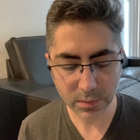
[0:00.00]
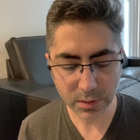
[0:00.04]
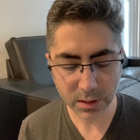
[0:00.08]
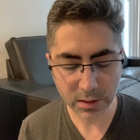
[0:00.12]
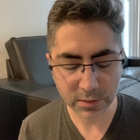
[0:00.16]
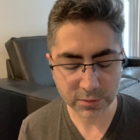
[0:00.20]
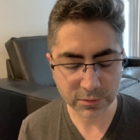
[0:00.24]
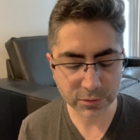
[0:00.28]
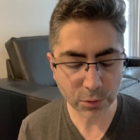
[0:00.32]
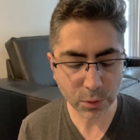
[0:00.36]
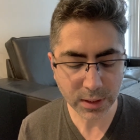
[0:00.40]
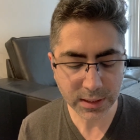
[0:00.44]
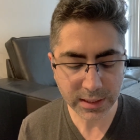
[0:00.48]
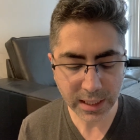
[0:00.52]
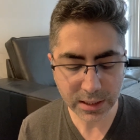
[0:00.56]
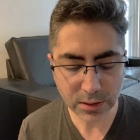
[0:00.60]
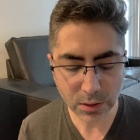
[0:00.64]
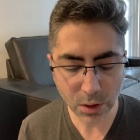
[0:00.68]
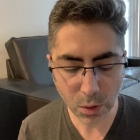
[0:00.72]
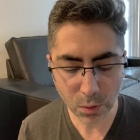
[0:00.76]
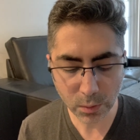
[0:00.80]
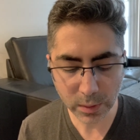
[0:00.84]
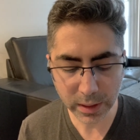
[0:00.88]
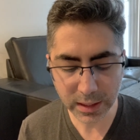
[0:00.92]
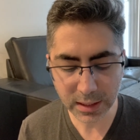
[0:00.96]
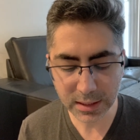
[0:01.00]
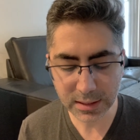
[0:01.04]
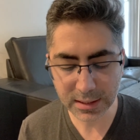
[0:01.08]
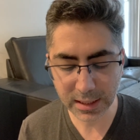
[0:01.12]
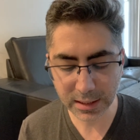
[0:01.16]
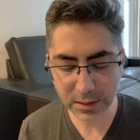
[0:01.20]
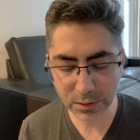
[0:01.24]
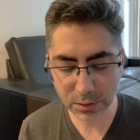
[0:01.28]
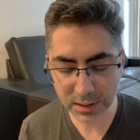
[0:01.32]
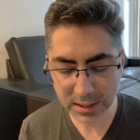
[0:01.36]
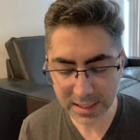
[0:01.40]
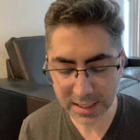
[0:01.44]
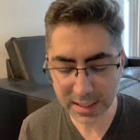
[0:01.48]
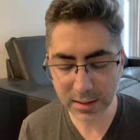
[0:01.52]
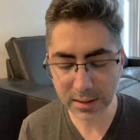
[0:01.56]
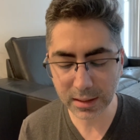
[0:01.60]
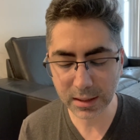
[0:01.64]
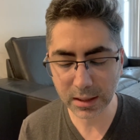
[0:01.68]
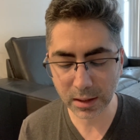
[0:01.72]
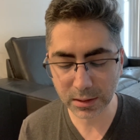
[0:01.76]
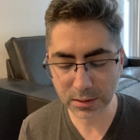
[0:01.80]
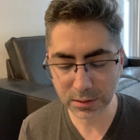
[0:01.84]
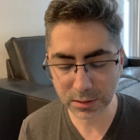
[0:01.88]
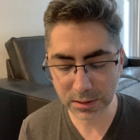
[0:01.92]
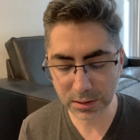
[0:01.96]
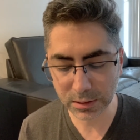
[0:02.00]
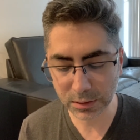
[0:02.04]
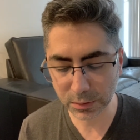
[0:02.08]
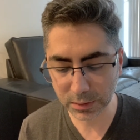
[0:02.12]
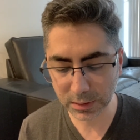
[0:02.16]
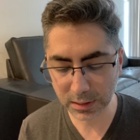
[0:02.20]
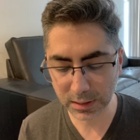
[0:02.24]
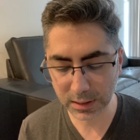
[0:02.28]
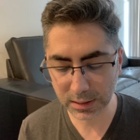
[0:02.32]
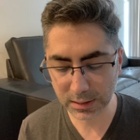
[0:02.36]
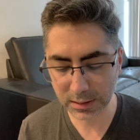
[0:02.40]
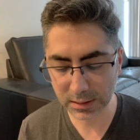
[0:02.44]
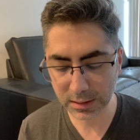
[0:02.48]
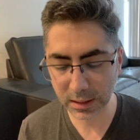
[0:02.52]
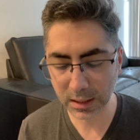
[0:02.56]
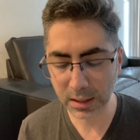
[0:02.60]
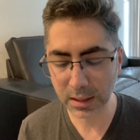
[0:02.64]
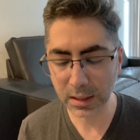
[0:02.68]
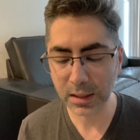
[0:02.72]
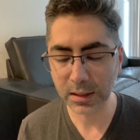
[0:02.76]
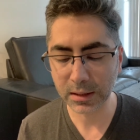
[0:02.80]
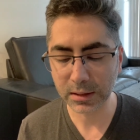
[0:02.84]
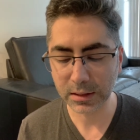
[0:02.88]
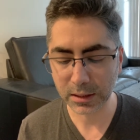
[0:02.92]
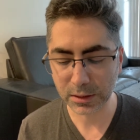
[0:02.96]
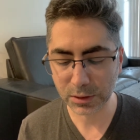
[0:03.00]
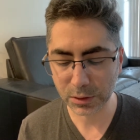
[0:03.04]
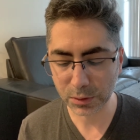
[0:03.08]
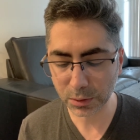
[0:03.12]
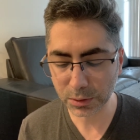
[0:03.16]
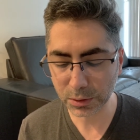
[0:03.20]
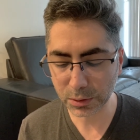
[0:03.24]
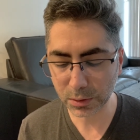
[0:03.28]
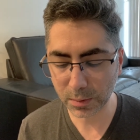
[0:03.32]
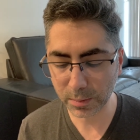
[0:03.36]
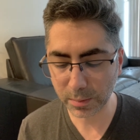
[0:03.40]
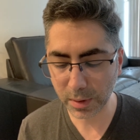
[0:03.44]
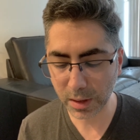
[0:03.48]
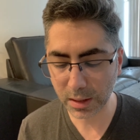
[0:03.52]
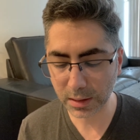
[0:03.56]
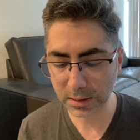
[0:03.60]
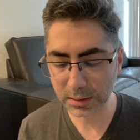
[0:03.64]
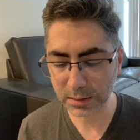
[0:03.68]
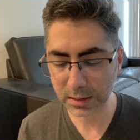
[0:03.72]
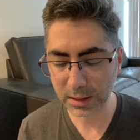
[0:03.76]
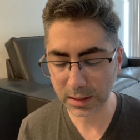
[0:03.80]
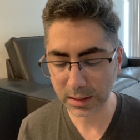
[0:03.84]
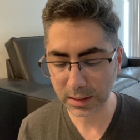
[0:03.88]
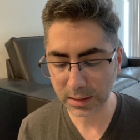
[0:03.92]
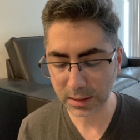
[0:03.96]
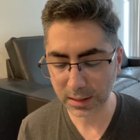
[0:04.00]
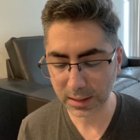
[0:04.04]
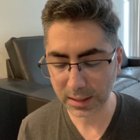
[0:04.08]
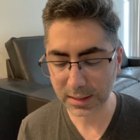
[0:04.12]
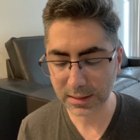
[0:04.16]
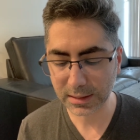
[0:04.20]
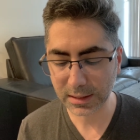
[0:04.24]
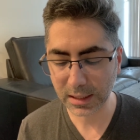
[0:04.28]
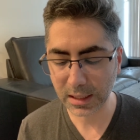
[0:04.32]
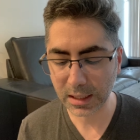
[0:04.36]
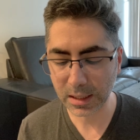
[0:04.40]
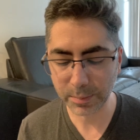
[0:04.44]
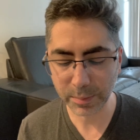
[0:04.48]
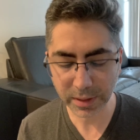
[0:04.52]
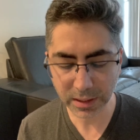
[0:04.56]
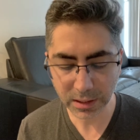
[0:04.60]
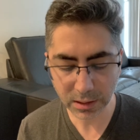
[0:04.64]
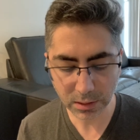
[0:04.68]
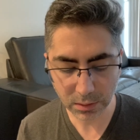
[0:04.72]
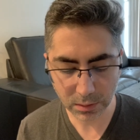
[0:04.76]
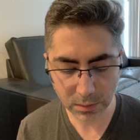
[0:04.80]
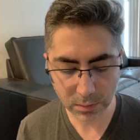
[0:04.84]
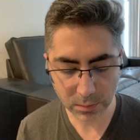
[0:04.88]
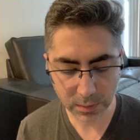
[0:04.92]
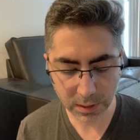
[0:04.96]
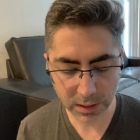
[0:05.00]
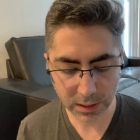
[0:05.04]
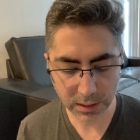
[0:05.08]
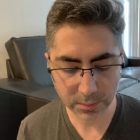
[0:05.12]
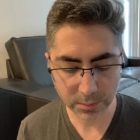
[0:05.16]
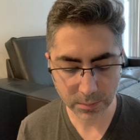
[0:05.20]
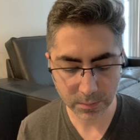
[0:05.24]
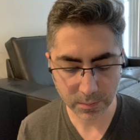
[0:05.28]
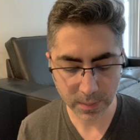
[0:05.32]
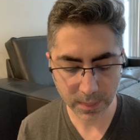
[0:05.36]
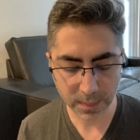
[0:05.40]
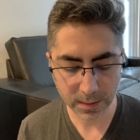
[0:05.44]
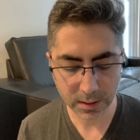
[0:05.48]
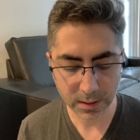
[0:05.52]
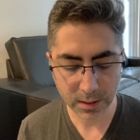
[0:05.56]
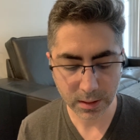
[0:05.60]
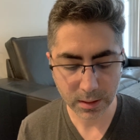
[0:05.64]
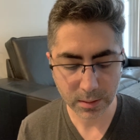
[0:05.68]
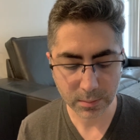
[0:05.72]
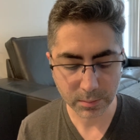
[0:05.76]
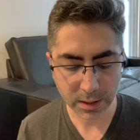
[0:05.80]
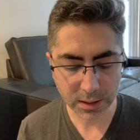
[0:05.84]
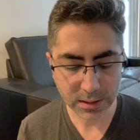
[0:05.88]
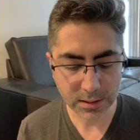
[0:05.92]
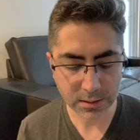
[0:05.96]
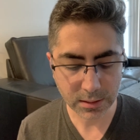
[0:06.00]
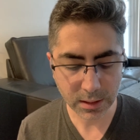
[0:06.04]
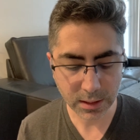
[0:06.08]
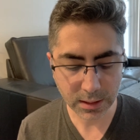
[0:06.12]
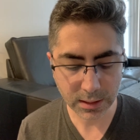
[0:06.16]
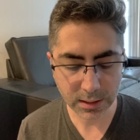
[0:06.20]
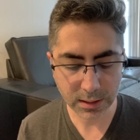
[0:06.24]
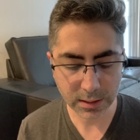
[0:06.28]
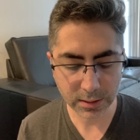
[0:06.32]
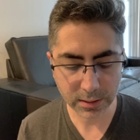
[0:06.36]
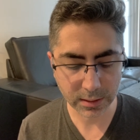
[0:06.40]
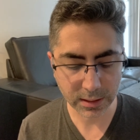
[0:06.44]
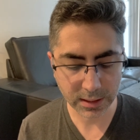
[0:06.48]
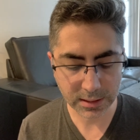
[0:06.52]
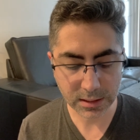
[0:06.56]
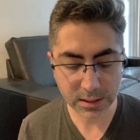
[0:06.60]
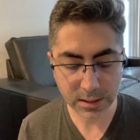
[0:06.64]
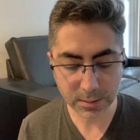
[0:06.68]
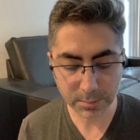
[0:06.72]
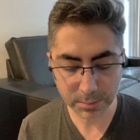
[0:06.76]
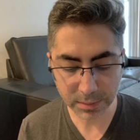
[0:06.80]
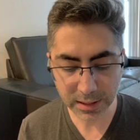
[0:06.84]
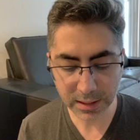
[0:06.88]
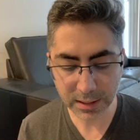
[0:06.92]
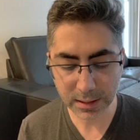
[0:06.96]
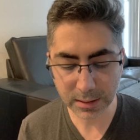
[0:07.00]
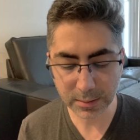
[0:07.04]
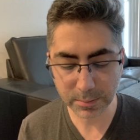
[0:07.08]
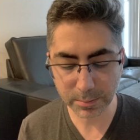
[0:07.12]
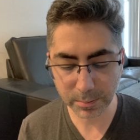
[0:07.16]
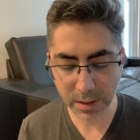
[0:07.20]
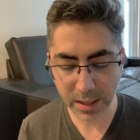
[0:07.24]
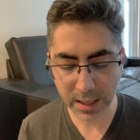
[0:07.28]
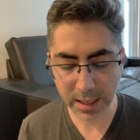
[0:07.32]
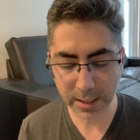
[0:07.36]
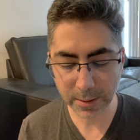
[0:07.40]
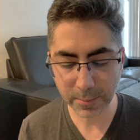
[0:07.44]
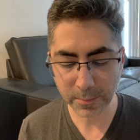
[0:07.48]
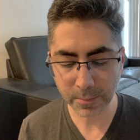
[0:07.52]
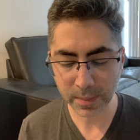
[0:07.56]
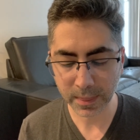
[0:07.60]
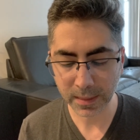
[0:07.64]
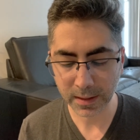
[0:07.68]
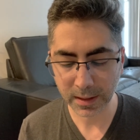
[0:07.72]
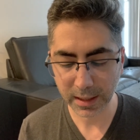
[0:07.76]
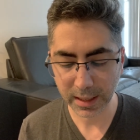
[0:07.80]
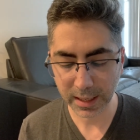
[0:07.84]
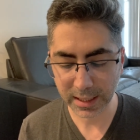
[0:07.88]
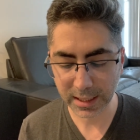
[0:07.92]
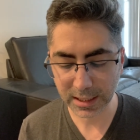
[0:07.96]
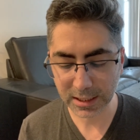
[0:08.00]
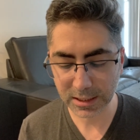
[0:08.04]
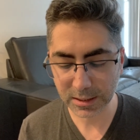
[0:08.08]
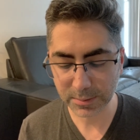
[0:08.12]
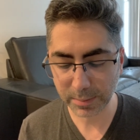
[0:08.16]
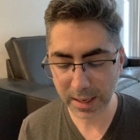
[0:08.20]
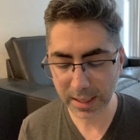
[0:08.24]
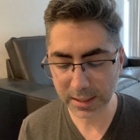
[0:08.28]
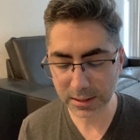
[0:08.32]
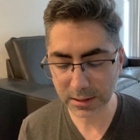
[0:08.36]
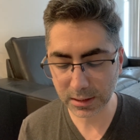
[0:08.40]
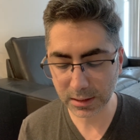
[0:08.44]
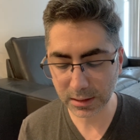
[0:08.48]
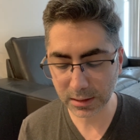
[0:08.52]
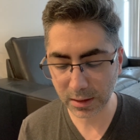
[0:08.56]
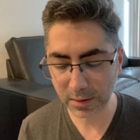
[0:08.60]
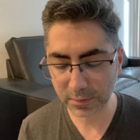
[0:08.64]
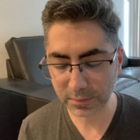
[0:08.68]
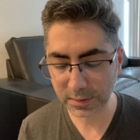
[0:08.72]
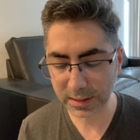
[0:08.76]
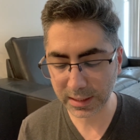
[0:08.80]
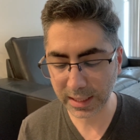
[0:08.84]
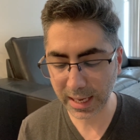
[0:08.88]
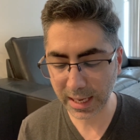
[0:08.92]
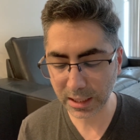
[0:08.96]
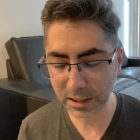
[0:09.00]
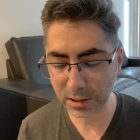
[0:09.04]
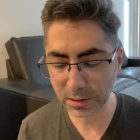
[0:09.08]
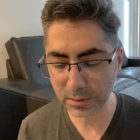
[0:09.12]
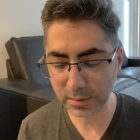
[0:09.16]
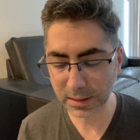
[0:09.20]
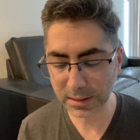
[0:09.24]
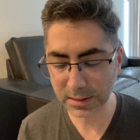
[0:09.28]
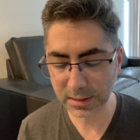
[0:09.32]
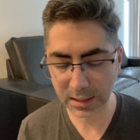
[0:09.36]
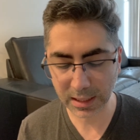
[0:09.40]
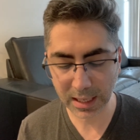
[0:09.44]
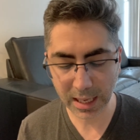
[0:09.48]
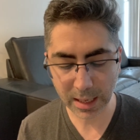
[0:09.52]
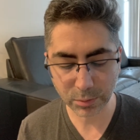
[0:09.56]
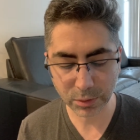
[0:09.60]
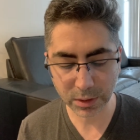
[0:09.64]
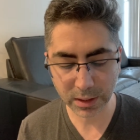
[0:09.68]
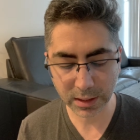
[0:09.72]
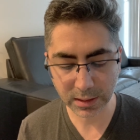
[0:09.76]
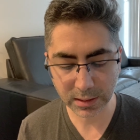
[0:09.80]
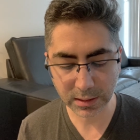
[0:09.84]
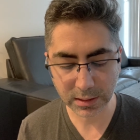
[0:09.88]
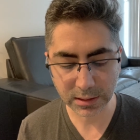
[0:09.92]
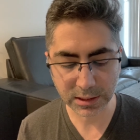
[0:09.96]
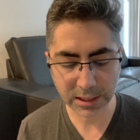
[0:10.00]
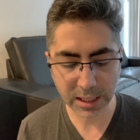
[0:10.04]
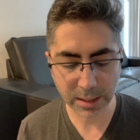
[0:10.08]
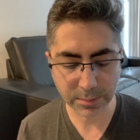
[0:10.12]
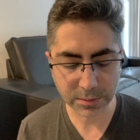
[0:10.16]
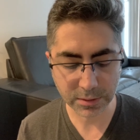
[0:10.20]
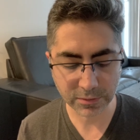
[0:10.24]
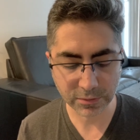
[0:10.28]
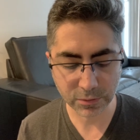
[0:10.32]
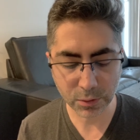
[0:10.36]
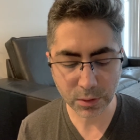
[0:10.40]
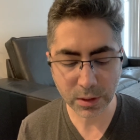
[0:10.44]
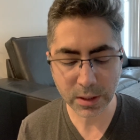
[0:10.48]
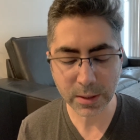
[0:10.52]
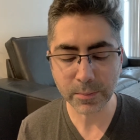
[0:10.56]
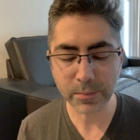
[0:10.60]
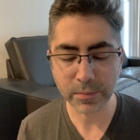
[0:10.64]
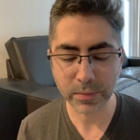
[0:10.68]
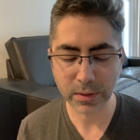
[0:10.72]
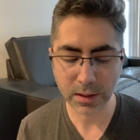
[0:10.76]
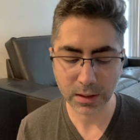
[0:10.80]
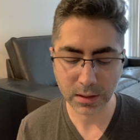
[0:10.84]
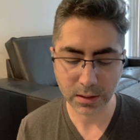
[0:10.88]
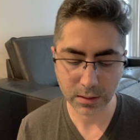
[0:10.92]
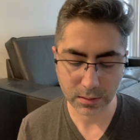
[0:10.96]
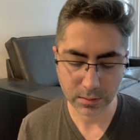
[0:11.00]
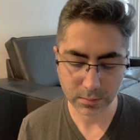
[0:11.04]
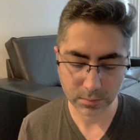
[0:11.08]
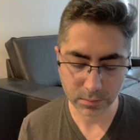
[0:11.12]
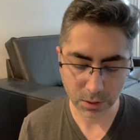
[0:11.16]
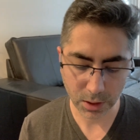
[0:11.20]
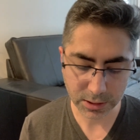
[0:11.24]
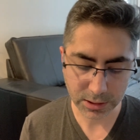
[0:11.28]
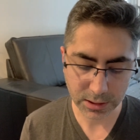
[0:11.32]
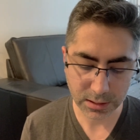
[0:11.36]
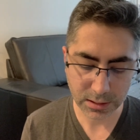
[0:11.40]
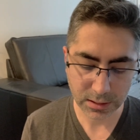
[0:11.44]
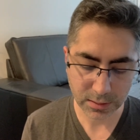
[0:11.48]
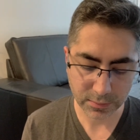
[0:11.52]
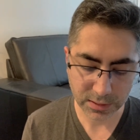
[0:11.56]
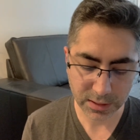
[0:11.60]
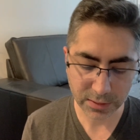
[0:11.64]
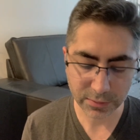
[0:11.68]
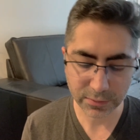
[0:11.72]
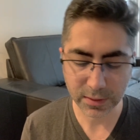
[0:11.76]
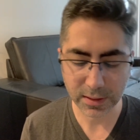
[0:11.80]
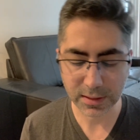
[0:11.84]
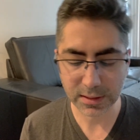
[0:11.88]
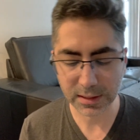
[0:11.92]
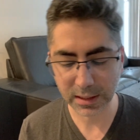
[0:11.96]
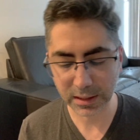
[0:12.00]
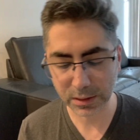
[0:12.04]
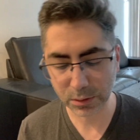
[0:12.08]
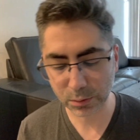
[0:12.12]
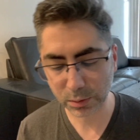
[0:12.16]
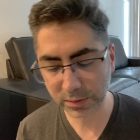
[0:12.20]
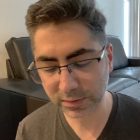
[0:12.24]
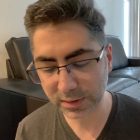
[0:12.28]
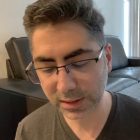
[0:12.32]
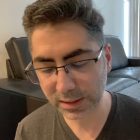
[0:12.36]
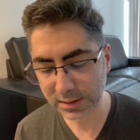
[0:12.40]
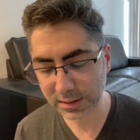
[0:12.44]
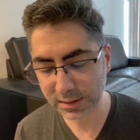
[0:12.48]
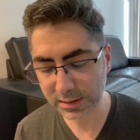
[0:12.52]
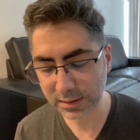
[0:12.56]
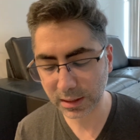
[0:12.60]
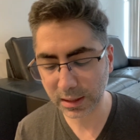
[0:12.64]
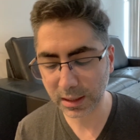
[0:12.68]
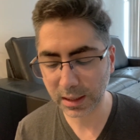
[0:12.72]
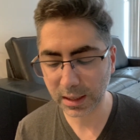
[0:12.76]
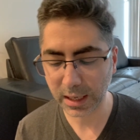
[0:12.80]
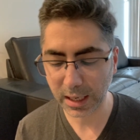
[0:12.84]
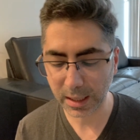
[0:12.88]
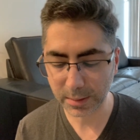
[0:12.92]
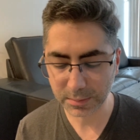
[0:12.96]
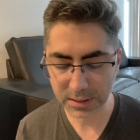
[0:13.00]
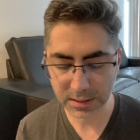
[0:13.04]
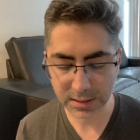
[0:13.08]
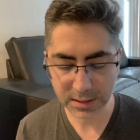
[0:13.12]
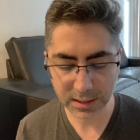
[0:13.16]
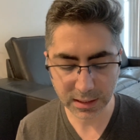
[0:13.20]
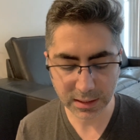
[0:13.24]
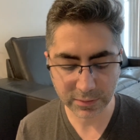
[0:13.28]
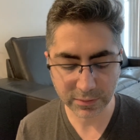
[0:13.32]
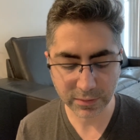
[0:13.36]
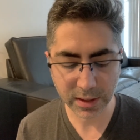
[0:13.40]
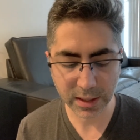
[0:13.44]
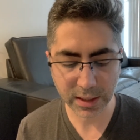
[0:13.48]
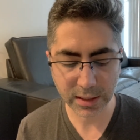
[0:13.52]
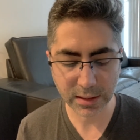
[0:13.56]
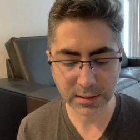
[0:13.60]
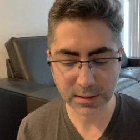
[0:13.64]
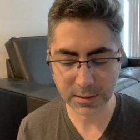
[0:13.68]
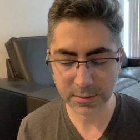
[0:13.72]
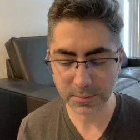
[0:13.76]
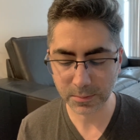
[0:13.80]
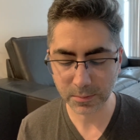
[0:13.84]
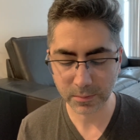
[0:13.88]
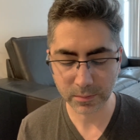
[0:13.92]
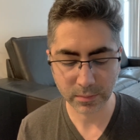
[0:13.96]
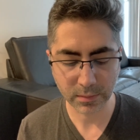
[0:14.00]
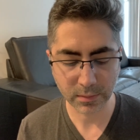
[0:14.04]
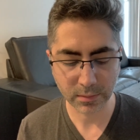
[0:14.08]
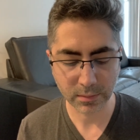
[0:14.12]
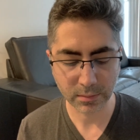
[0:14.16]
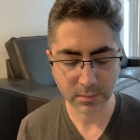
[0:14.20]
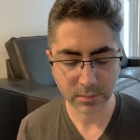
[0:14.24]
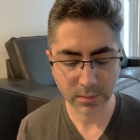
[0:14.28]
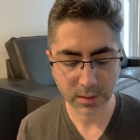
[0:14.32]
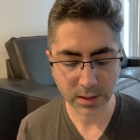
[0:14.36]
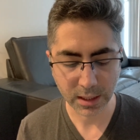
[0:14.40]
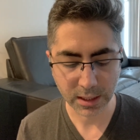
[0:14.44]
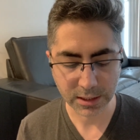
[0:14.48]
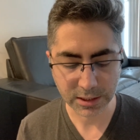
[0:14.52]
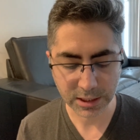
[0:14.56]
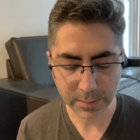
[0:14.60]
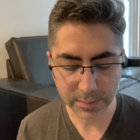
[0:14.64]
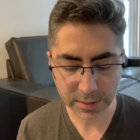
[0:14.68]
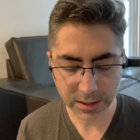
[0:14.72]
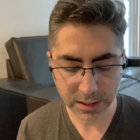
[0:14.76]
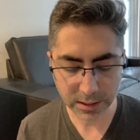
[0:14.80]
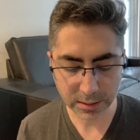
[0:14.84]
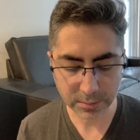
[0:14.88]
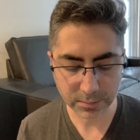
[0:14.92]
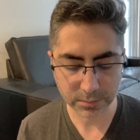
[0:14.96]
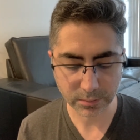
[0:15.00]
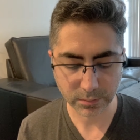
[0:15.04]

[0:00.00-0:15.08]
Freud had already clearly understood this. The social bond is a libidinal one. My study is completed by an expansion of the categories elaborated in Chapter 4, logics of difference and equivalence, empty signifiers, hegemony,